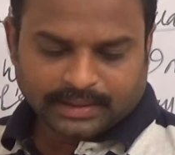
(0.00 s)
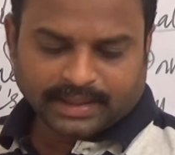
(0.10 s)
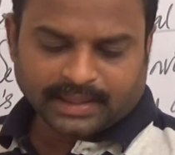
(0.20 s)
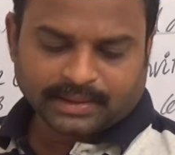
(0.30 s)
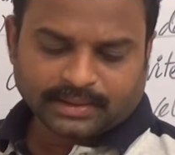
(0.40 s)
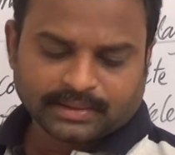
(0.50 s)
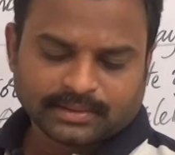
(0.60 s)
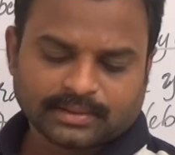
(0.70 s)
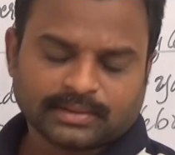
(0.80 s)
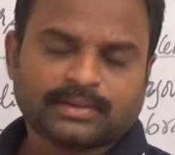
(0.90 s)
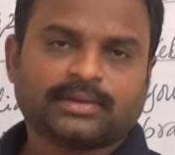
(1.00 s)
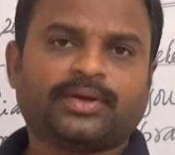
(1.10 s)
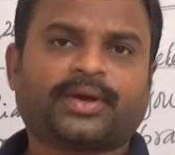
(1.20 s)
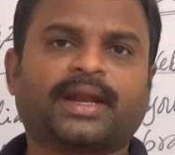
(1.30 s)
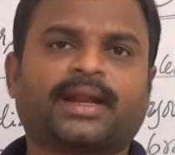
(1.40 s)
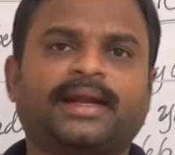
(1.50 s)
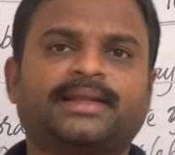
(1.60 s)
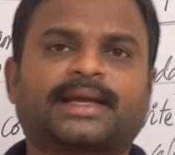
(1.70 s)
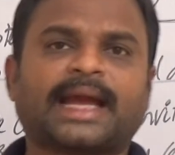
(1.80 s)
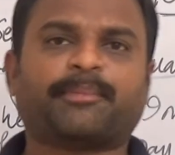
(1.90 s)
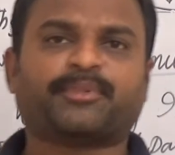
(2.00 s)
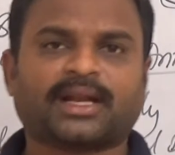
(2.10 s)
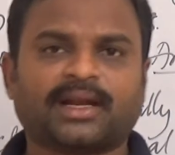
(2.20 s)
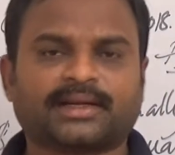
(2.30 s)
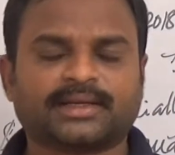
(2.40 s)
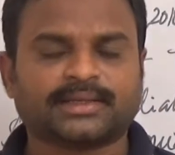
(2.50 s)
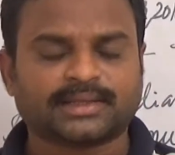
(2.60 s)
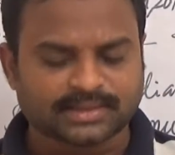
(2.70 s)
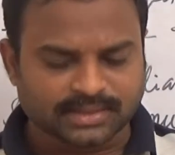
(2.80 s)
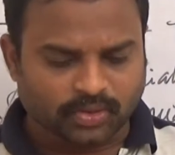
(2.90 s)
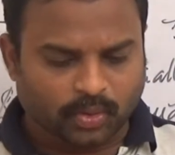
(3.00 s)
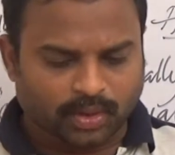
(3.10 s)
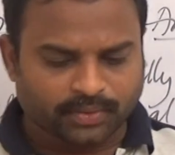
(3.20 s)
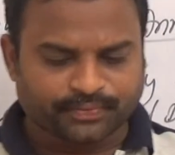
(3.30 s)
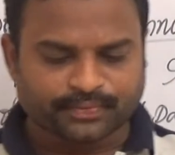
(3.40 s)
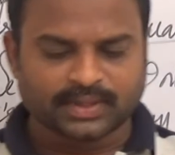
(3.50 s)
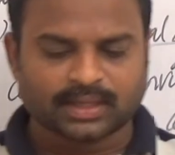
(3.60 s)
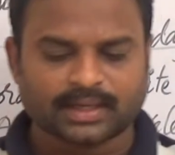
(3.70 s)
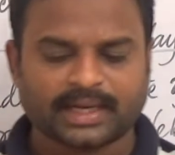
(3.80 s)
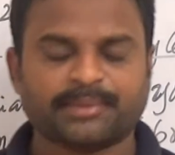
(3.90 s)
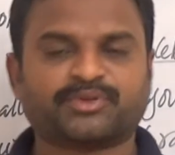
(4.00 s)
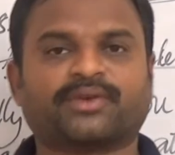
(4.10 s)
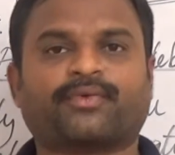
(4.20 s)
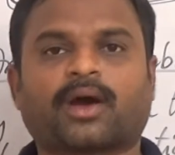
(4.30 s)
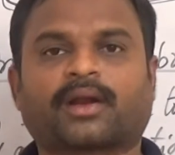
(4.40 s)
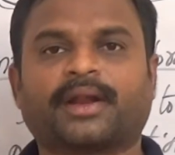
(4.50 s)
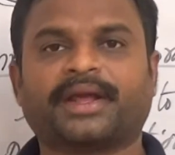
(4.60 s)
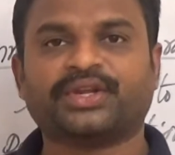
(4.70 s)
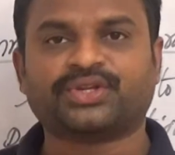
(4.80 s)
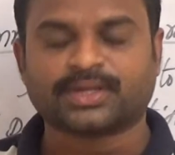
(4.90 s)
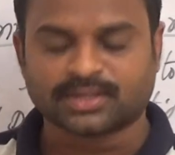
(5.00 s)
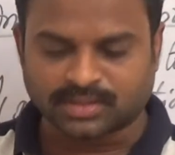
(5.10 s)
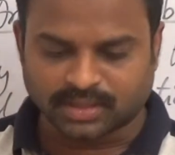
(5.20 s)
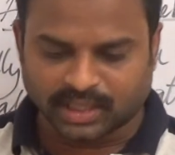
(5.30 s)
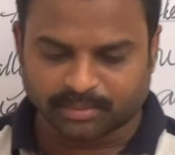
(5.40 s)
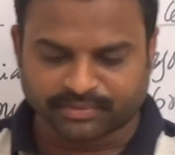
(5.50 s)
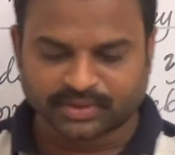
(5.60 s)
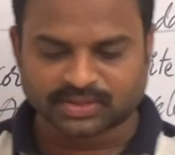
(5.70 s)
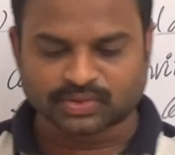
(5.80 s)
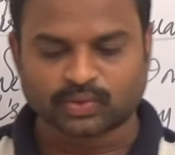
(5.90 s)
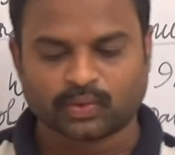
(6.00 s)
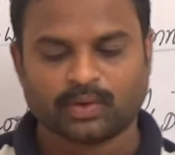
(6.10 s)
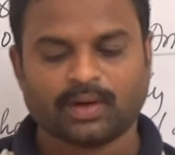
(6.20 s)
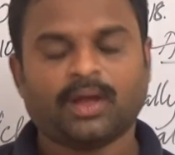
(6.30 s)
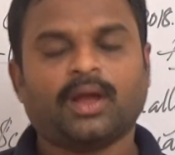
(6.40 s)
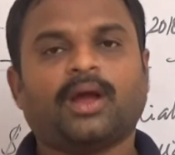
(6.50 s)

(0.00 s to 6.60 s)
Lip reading: Then you can write the capital letters of the names of organizations, the name of the school